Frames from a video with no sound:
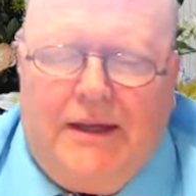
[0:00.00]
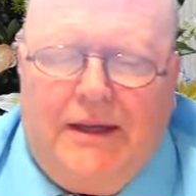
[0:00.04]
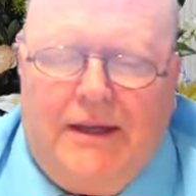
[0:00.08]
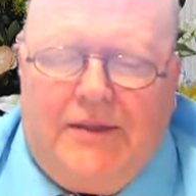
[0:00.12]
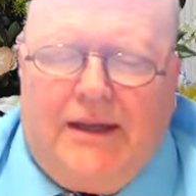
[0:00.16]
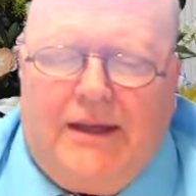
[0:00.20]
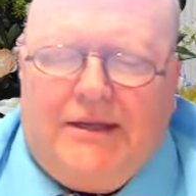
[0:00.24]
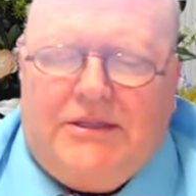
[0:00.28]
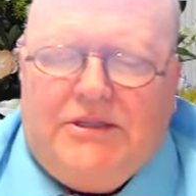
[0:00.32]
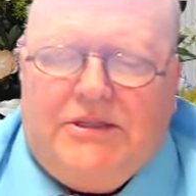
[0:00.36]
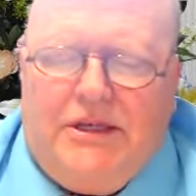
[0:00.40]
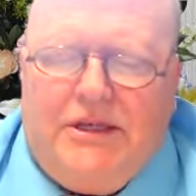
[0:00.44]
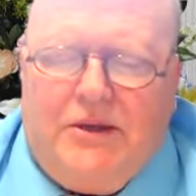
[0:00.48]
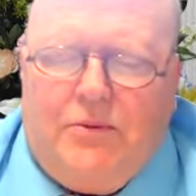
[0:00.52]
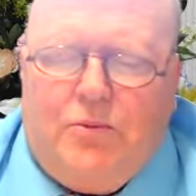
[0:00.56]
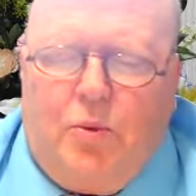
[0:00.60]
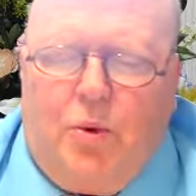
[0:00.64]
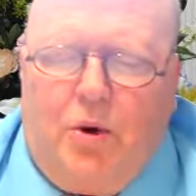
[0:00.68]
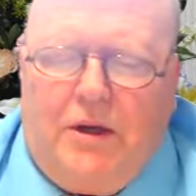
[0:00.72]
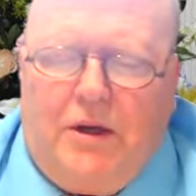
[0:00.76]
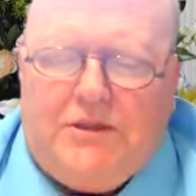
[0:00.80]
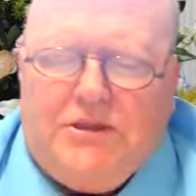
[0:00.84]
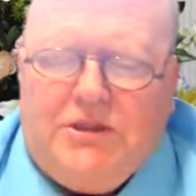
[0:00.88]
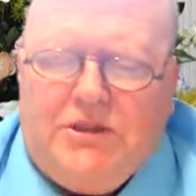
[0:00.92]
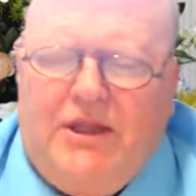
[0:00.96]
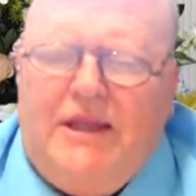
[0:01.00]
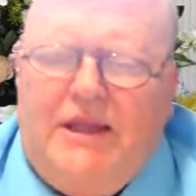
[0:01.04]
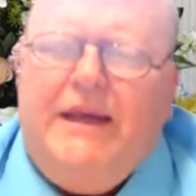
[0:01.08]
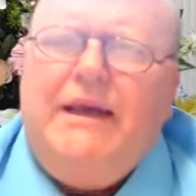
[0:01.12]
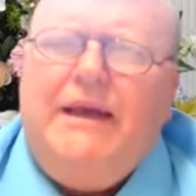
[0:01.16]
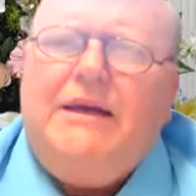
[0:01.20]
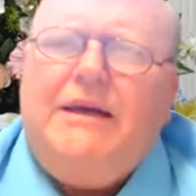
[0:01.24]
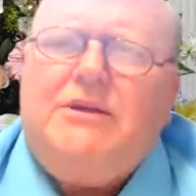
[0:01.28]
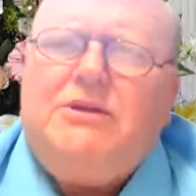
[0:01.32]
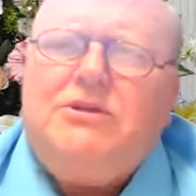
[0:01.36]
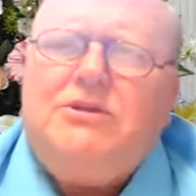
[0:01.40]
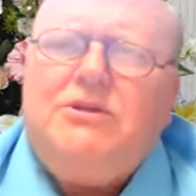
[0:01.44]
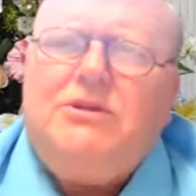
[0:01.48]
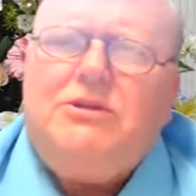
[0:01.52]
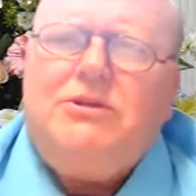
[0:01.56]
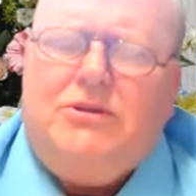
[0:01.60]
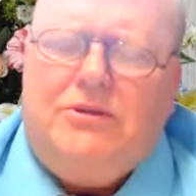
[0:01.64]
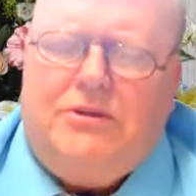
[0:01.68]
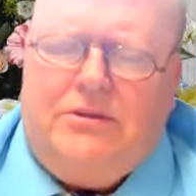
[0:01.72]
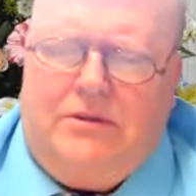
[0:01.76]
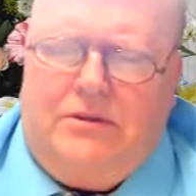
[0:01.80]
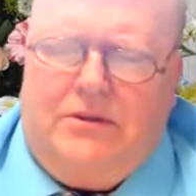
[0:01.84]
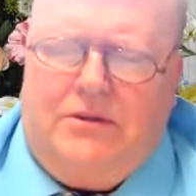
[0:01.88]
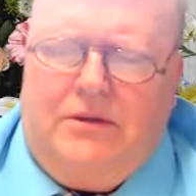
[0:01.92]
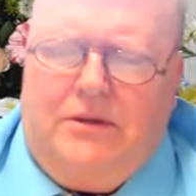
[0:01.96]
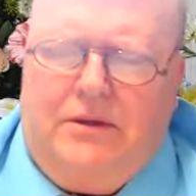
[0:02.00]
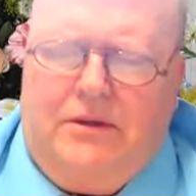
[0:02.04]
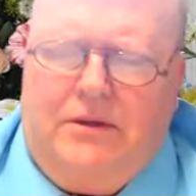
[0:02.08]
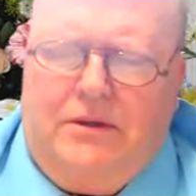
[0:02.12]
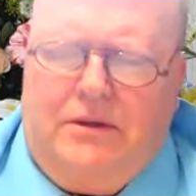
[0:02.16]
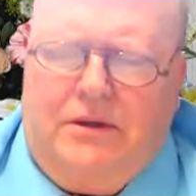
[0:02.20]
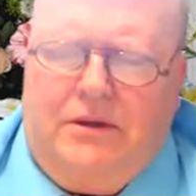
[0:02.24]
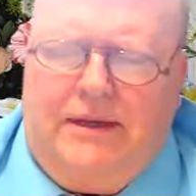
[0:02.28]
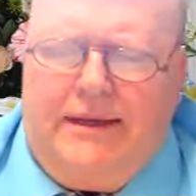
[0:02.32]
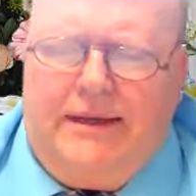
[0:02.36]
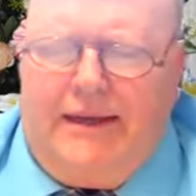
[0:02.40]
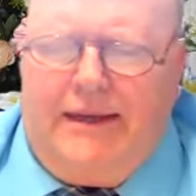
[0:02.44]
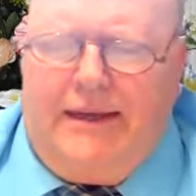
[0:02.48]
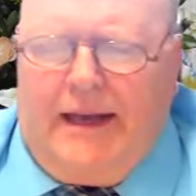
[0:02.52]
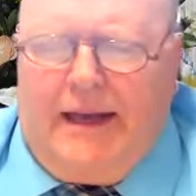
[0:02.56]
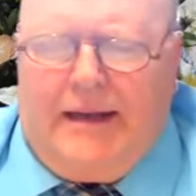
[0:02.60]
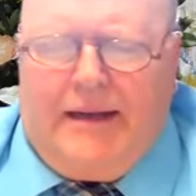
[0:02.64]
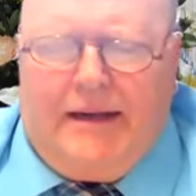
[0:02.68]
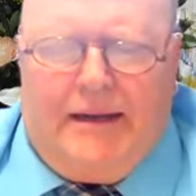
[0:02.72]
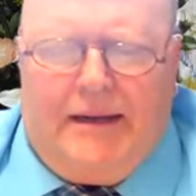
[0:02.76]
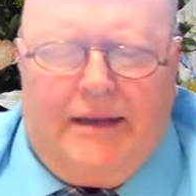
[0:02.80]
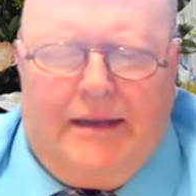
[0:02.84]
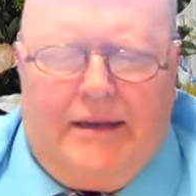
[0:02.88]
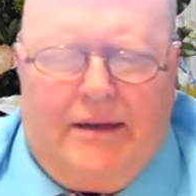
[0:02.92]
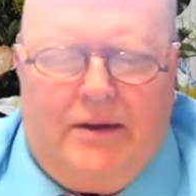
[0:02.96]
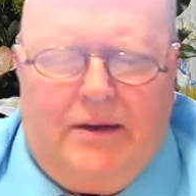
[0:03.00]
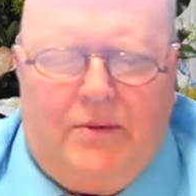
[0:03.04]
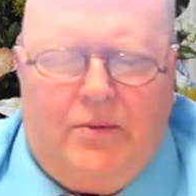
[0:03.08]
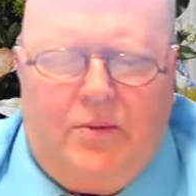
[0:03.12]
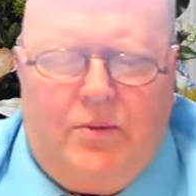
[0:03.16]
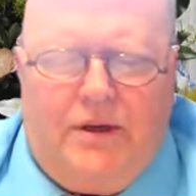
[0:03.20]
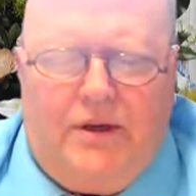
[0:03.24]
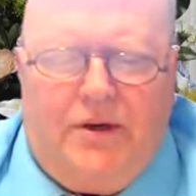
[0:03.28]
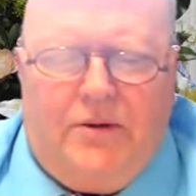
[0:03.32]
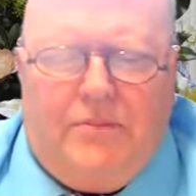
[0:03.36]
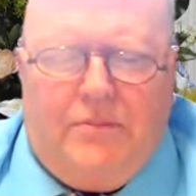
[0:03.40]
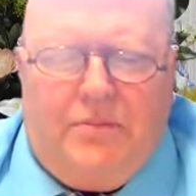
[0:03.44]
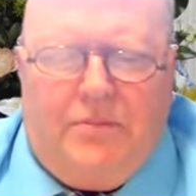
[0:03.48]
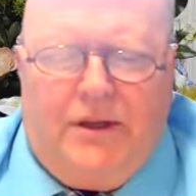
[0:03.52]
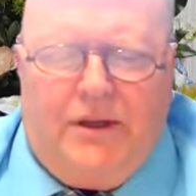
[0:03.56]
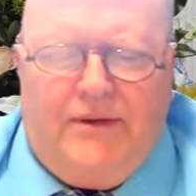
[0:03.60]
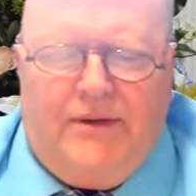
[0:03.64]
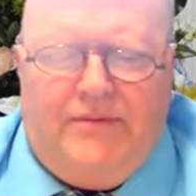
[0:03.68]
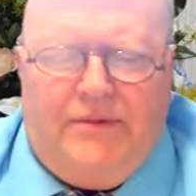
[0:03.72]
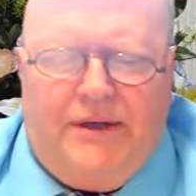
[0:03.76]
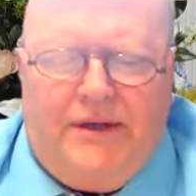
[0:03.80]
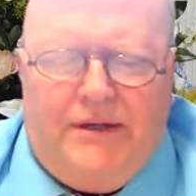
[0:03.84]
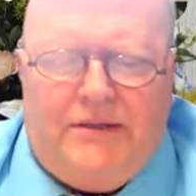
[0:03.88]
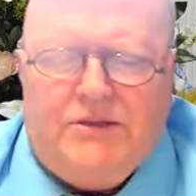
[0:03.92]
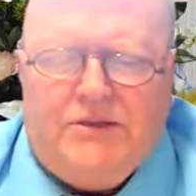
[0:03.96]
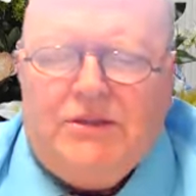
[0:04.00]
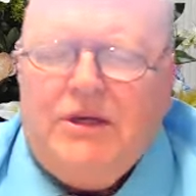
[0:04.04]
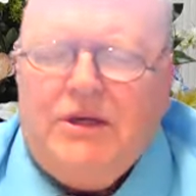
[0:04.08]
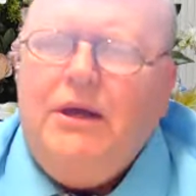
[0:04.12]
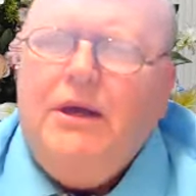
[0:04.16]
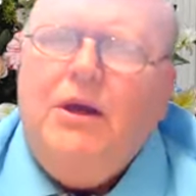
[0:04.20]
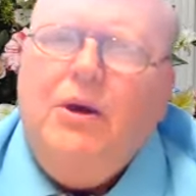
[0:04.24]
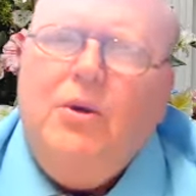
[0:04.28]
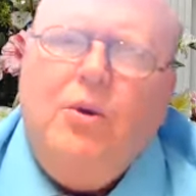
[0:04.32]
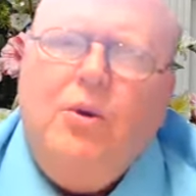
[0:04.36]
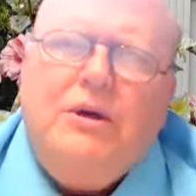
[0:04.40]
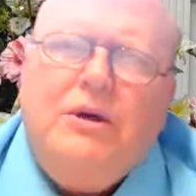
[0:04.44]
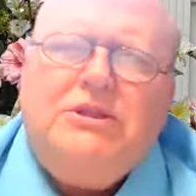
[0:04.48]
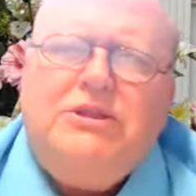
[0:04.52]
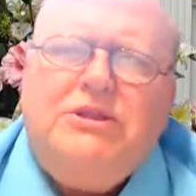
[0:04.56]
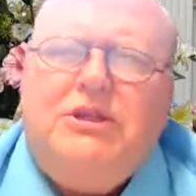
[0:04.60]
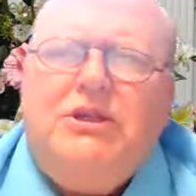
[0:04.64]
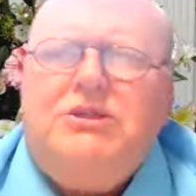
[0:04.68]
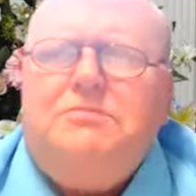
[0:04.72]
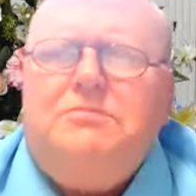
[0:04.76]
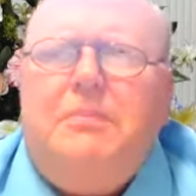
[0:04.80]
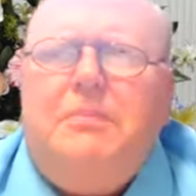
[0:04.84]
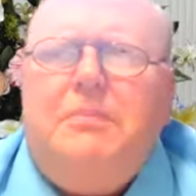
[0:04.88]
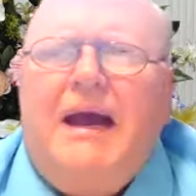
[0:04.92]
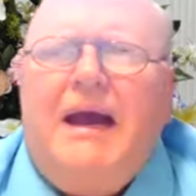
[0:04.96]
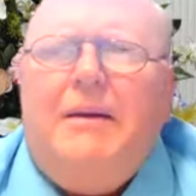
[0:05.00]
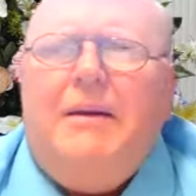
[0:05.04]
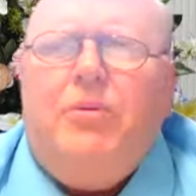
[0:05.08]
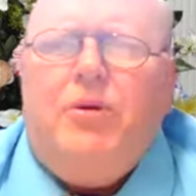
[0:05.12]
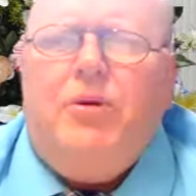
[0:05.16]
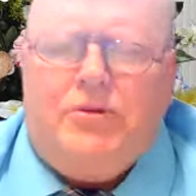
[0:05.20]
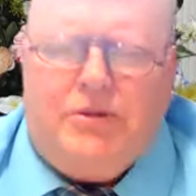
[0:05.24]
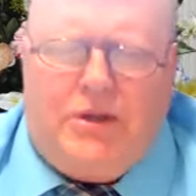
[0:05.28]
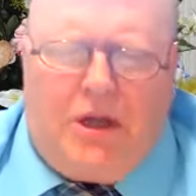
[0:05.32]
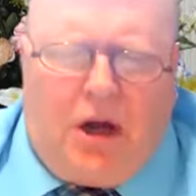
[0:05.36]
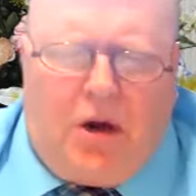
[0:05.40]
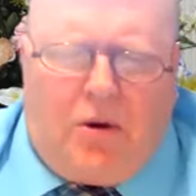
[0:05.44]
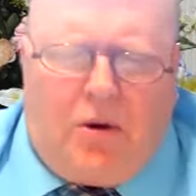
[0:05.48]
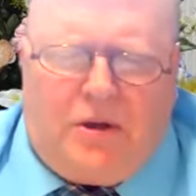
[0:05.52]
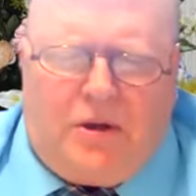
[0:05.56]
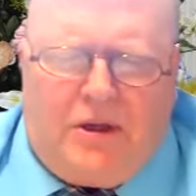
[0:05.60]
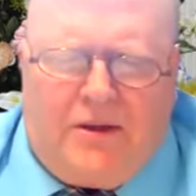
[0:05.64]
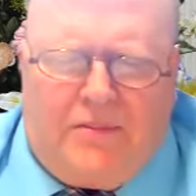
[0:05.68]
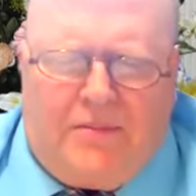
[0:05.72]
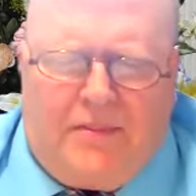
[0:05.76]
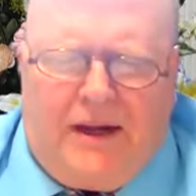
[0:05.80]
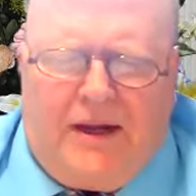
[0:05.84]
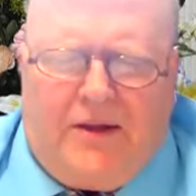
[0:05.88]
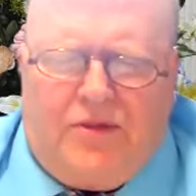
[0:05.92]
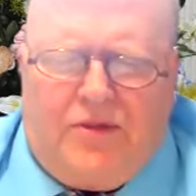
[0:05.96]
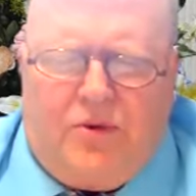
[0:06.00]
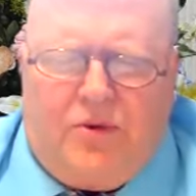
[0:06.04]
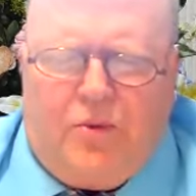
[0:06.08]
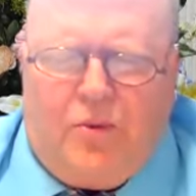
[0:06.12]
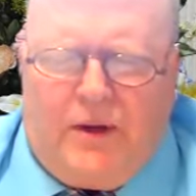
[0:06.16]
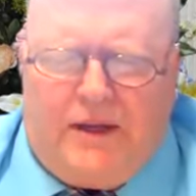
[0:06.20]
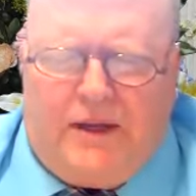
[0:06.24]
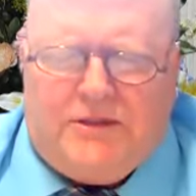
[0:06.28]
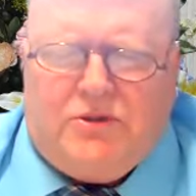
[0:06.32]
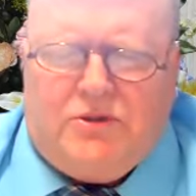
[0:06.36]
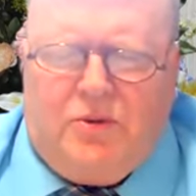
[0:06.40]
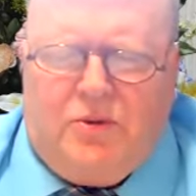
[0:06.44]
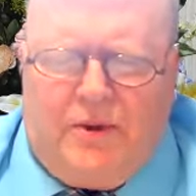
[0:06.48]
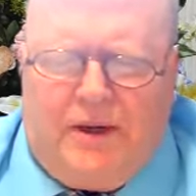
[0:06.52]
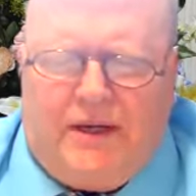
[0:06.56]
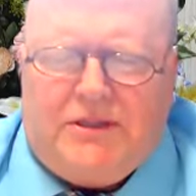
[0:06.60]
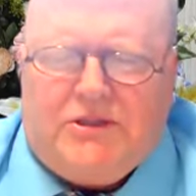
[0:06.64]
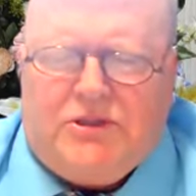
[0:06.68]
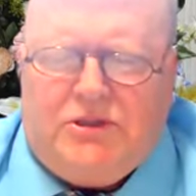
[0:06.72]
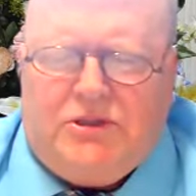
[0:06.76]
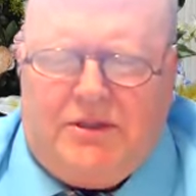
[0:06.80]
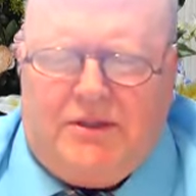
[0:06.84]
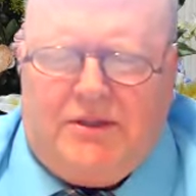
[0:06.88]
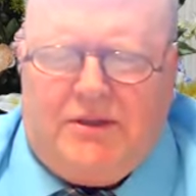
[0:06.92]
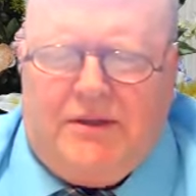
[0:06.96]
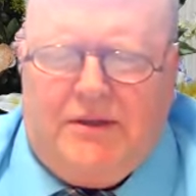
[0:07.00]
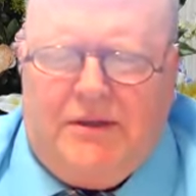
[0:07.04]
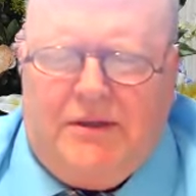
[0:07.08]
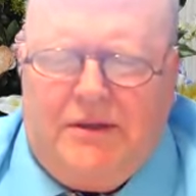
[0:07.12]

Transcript: And they said, What's this? Get out of here. We don't believe this. What's this babbler talking about the resurrection?